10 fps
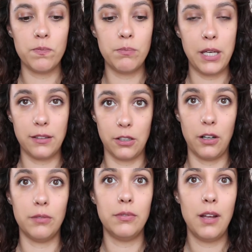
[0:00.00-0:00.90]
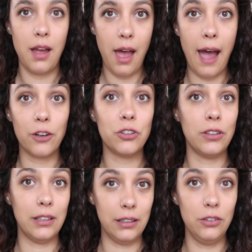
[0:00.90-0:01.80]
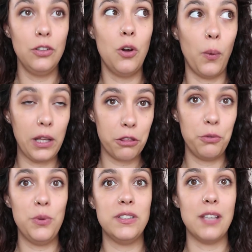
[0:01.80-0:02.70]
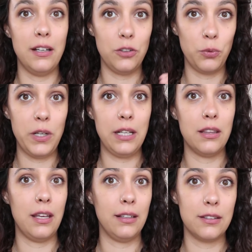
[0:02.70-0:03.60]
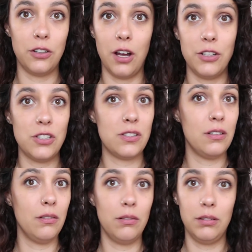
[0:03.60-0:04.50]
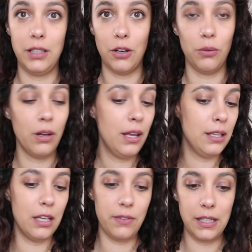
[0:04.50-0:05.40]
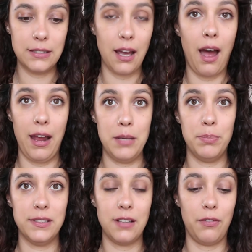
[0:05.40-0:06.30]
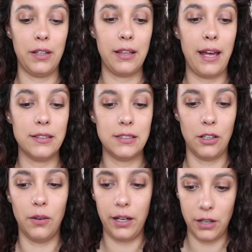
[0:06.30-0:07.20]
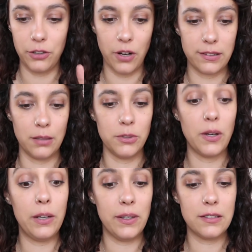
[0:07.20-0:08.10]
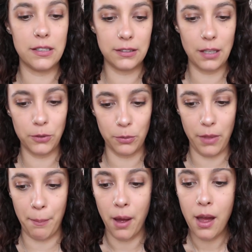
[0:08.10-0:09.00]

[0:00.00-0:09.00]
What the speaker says: because they're actually going through the studies, reading things. They're not just, you know, giving into hype and stuff like that. So I trust them. So anyway, so this comes from them.